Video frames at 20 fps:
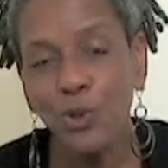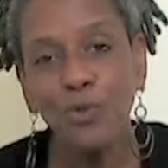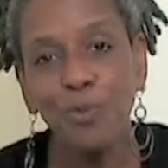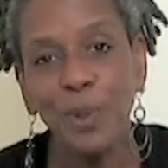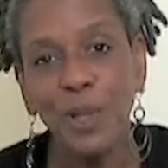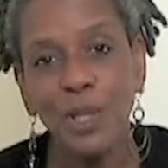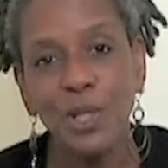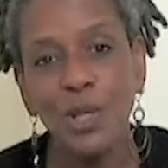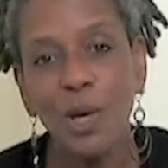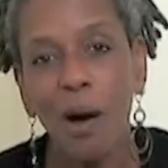
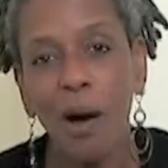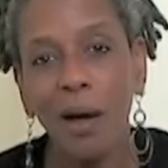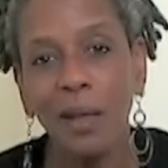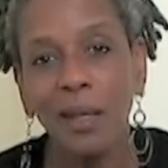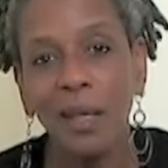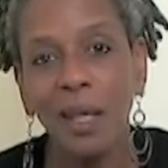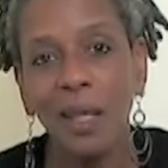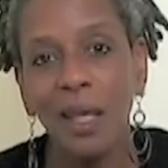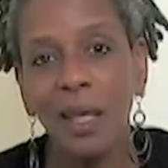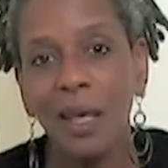been taught
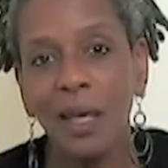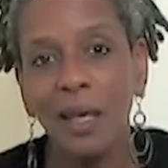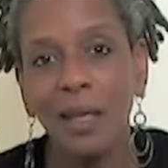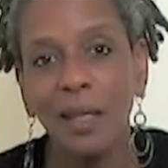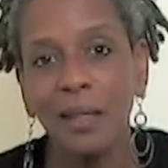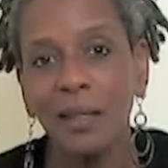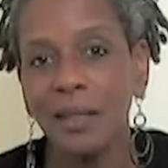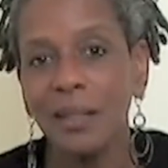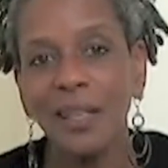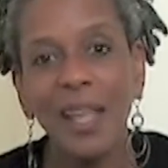
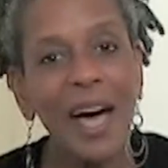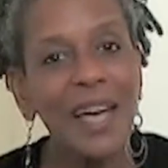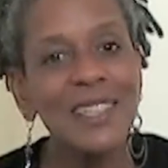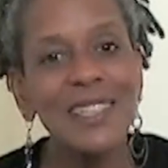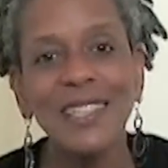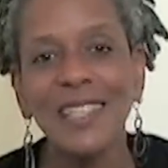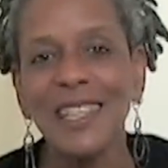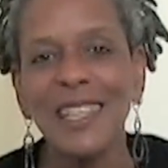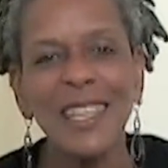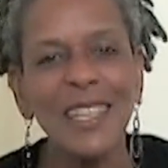not
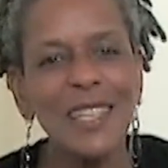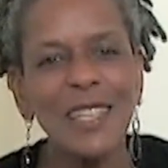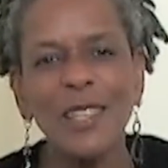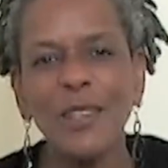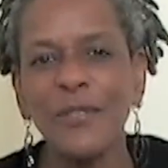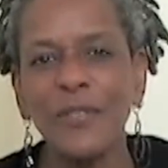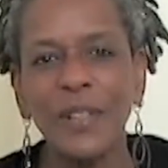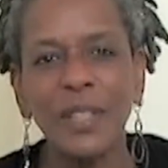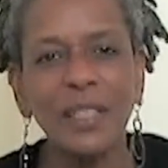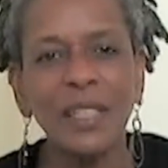to
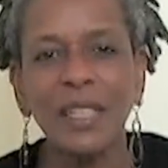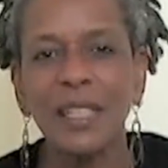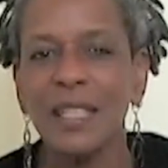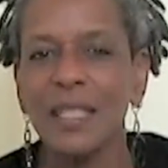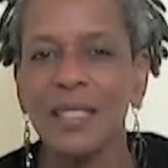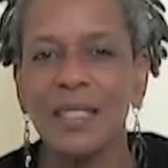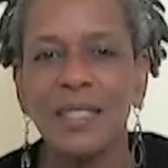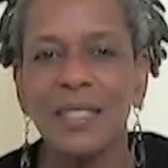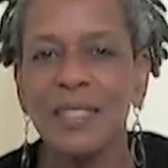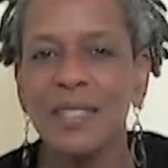even
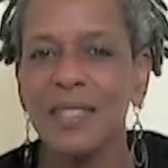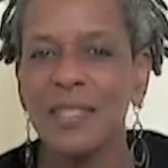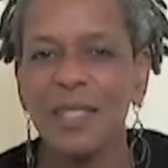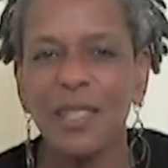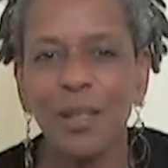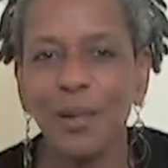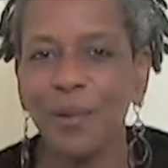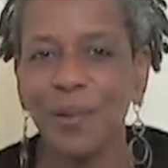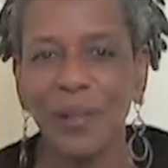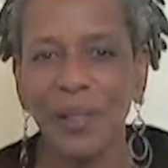
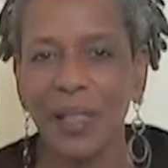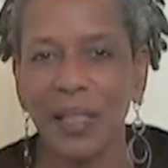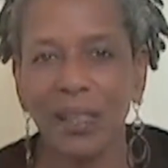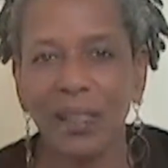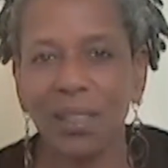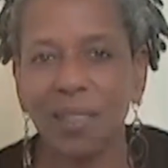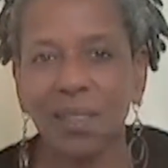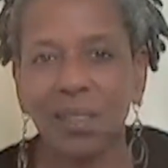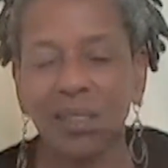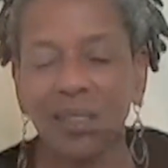consider
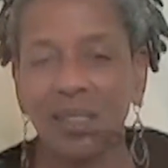it.